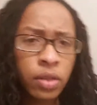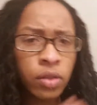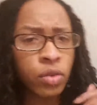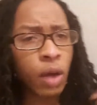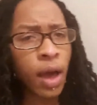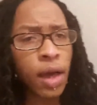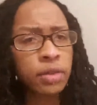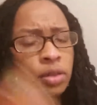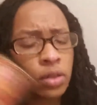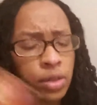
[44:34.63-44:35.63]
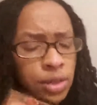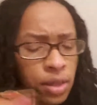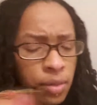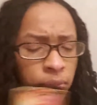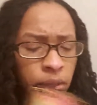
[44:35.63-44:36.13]
you acted on
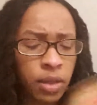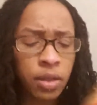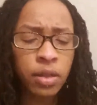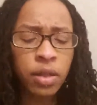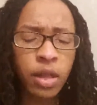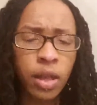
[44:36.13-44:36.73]
something,